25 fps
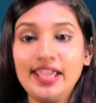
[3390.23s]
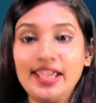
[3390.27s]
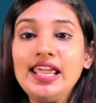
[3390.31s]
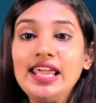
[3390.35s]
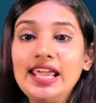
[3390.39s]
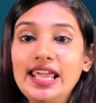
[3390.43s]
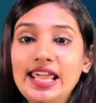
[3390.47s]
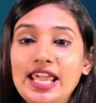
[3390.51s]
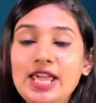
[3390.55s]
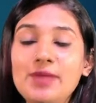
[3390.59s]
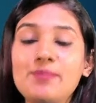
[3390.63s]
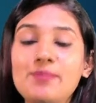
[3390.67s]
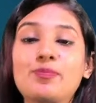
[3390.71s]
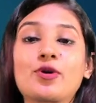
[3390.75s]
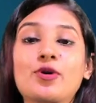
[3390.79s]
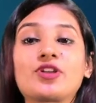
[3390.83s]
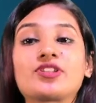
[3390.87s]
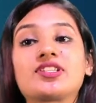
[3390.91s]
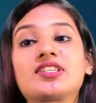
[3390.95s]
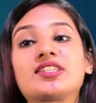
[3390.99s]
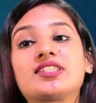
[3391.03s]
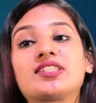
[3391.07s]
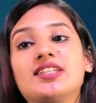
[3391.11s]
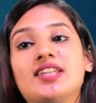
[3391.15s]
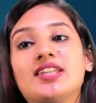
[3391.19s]
This
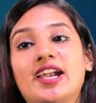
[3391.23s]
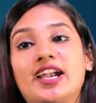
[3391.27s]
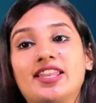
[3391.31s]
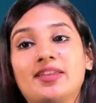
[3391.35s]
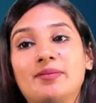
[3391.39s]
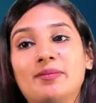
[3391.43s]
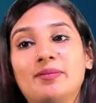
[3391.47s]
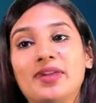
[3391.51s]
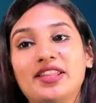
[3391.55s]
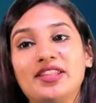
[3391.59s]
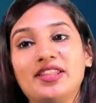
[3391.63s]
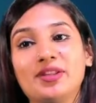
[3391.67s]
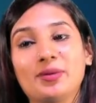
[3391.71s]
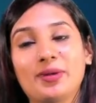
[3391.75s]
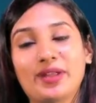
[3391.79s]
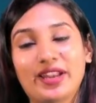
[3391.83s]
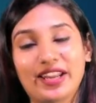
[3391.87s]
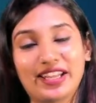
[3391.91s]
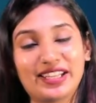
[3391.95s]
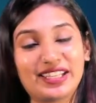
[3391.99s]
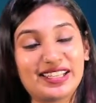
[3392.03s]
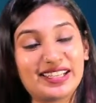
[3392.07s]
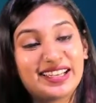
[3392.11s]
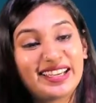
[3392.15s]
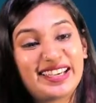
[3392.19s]
process is
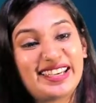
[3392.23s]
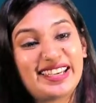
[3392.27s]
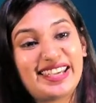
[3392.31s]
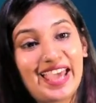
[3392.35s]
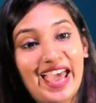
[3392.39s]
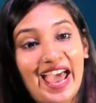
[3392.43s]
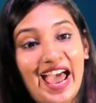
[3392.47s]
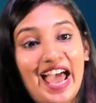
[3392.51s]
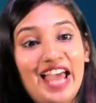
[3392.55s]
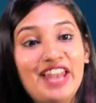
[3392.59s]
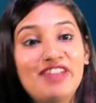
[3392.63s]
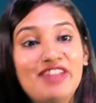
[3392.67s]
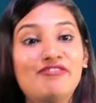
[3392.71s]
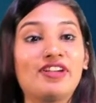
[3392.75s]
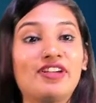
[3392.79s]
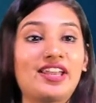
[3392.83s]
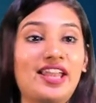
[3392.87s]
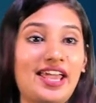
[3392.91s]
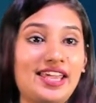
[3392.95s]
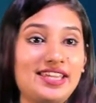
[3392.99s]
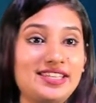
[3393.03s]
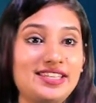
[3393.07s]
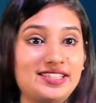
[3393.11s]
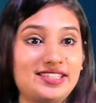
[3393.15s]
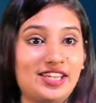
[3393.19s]

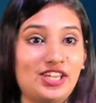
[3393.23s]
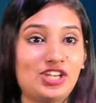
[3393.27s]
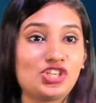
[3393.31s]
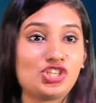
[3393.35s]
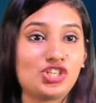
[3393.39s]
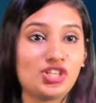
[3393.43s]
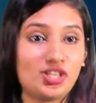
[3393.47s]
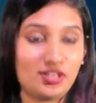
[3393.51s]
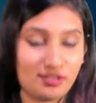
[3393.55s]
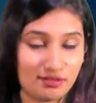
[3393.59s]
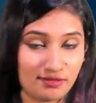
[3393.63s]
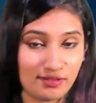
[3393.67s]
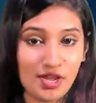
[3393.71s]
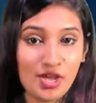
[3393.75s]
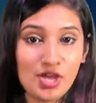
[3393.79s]
galvanization.